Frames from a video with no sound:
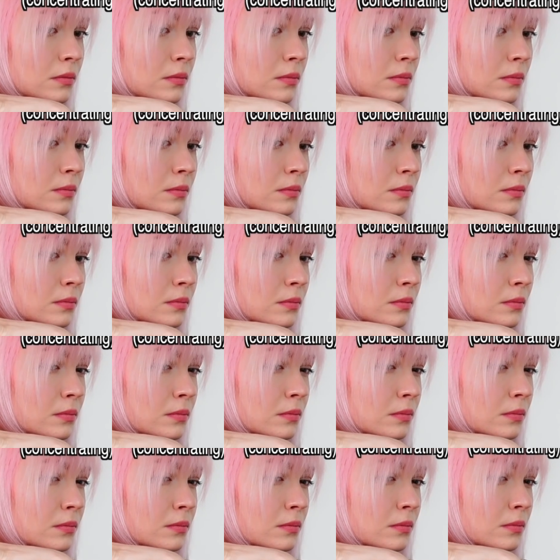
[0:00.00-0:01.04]

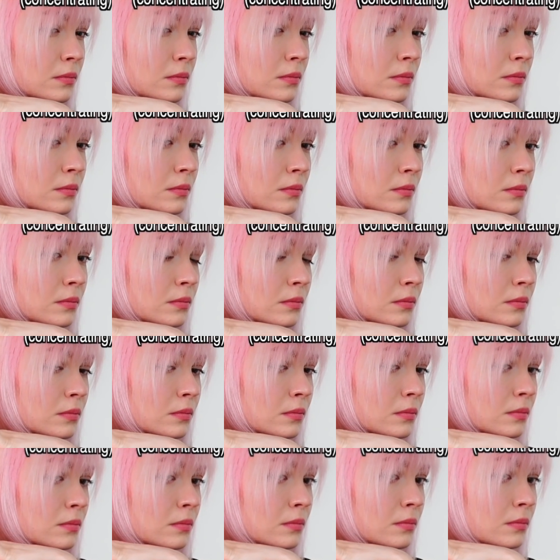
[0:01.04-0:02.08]

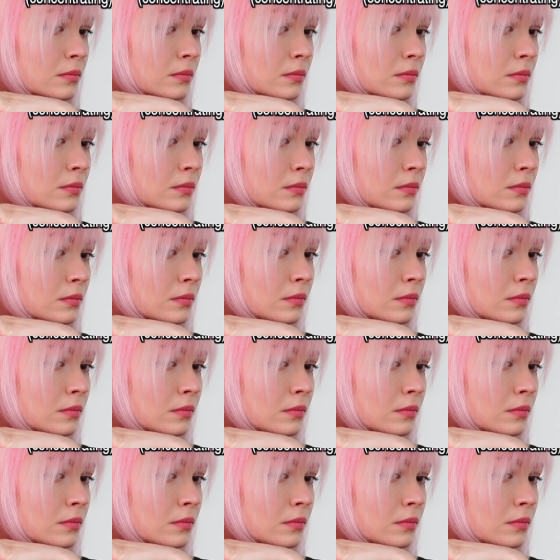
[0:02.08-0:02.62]
Nothing is said.